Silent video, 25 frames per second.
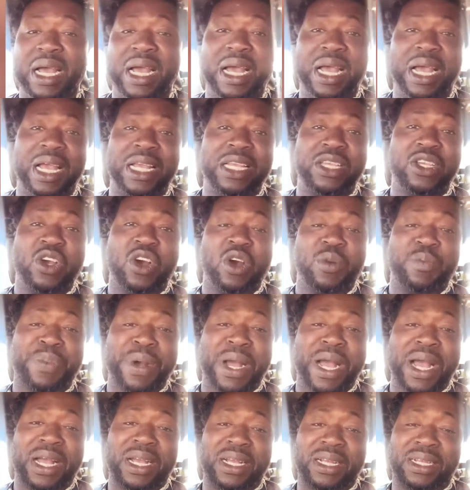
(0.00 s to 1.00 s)
Any
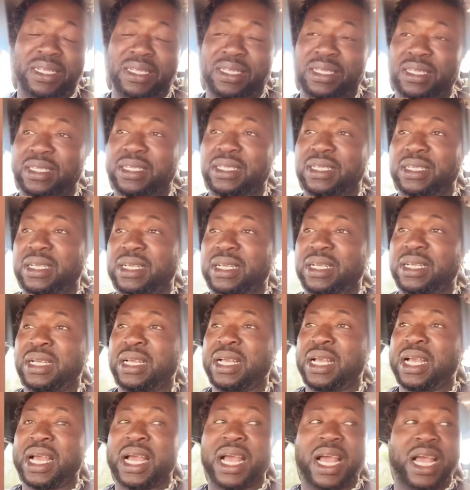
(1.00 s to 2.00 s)
Oba,
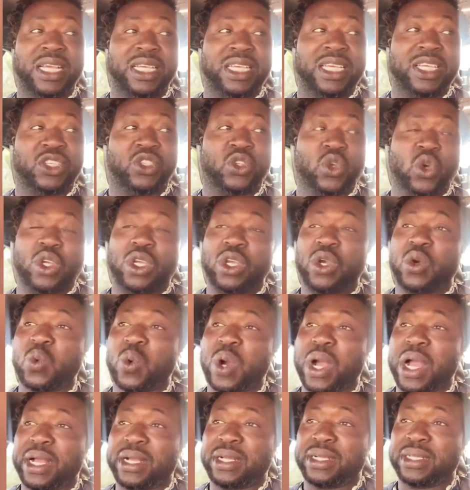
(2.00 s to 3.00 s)
any
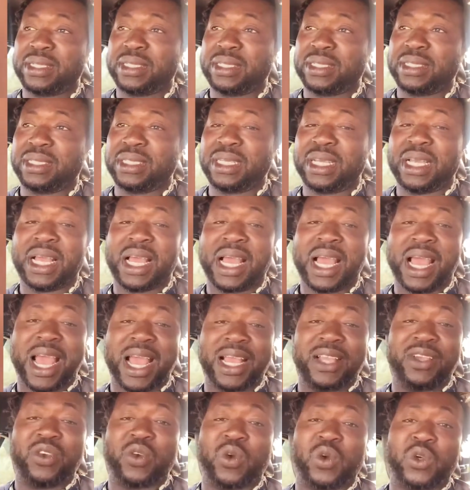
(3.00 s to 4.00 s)
Joyewa,
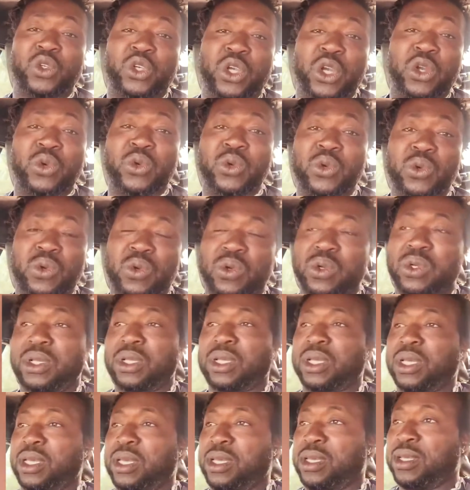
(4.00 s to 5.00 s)
any Ojelu,
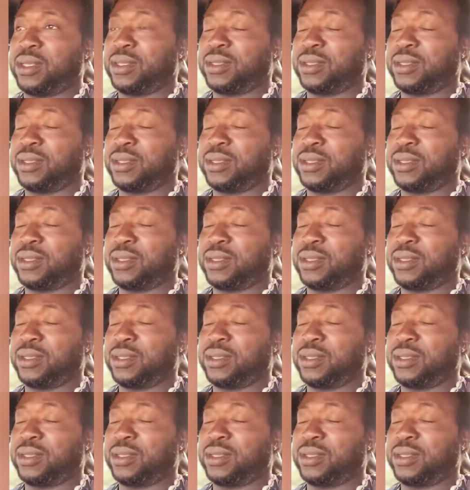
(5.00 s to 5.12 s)
hey.